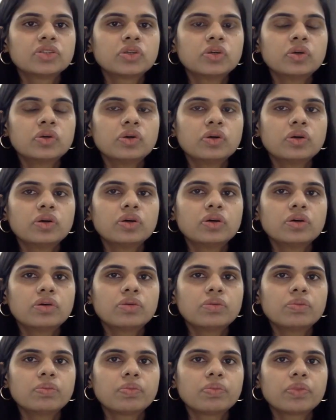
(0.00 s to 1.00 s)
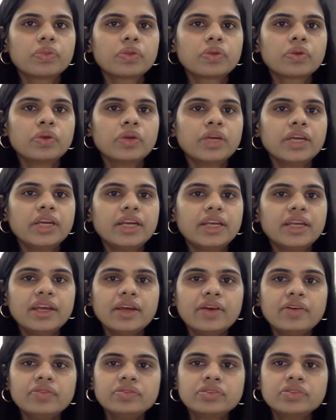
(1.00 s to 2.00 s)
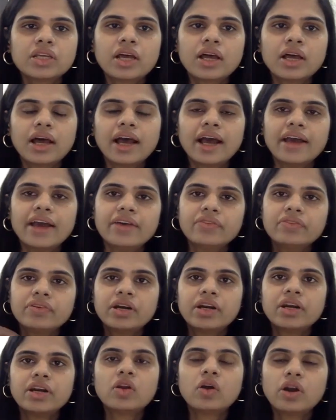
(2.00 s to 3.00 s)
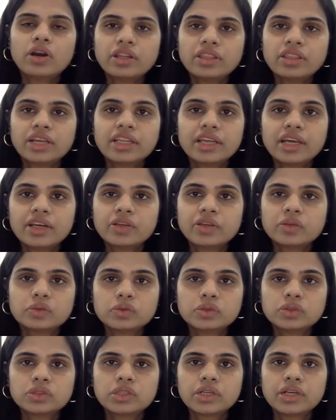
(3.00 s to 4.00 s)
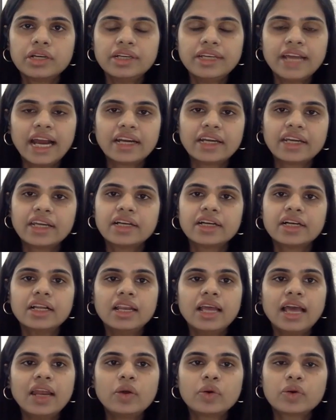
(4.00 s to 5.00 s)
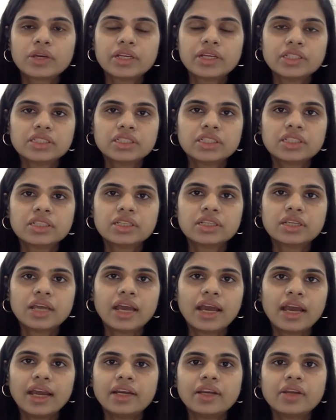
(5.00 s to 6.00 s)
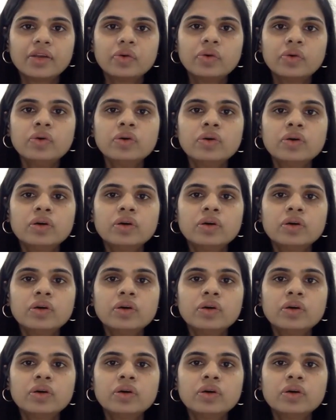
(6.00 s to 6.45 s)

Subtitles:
So, ETFs, I've heard a lot that they are used in tactical allocation and,